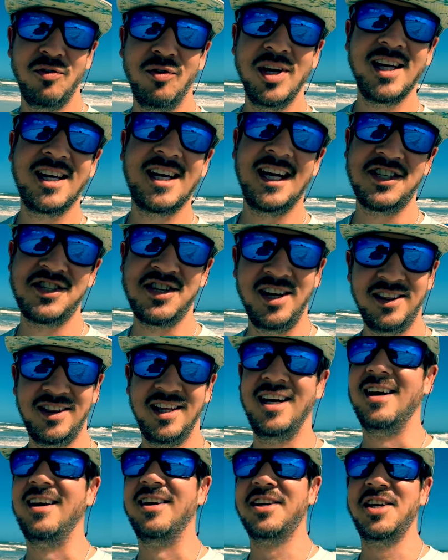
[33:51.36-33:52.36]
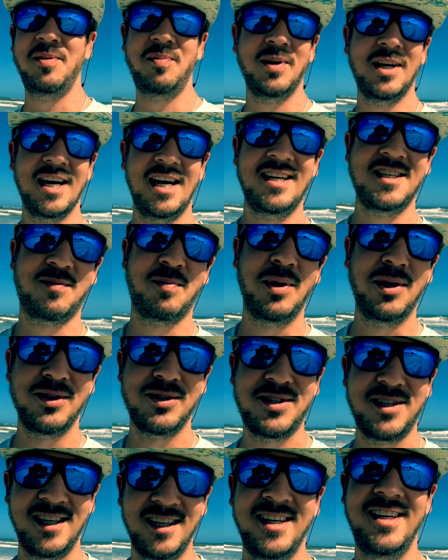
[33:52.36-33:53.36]
if we can catch anything. I'll keep you guys
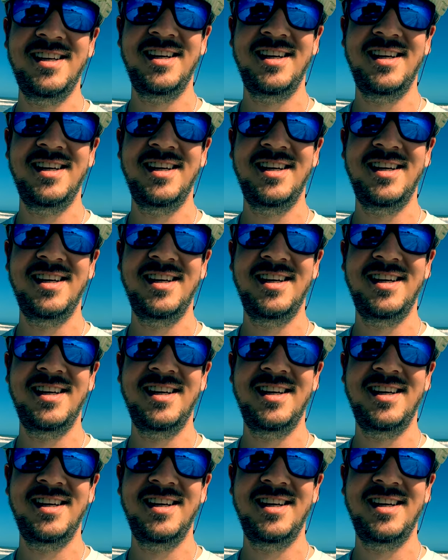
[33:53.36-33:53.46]
posted.